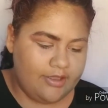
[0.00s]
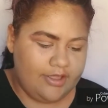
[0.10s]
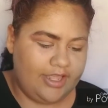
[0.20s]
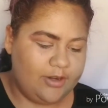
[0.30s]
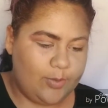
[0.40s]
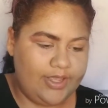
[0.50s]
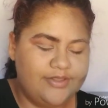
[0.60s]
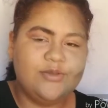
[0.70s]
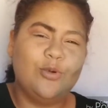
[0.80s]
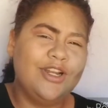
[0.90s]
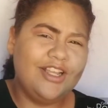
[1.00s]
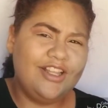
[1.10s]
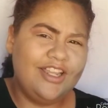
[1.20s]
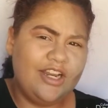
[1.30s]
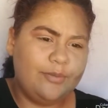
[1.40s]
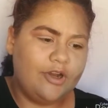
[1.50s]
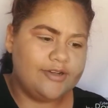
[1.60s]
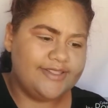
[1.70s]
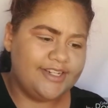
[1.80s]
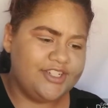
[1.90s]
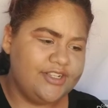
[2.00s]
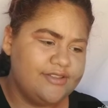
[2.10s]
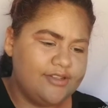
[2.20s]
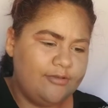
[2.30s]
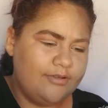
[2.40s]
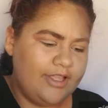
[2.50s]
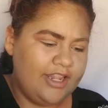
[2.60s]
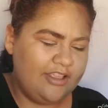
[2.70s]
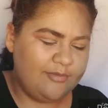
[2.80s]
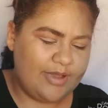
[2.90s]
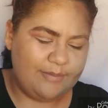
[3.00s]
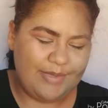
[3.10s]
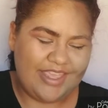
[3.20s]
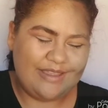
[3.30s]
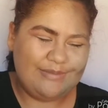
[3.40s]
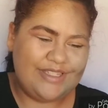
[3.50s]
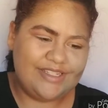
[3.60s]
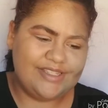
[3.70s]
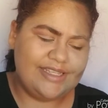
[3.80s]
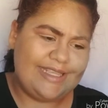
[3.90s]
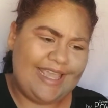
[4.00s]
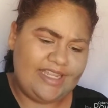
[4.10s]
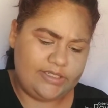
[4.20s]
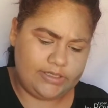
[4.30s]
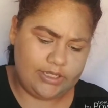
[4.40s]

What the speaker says: Anyways, we're going to clean up our section so any of my makeup doesn't get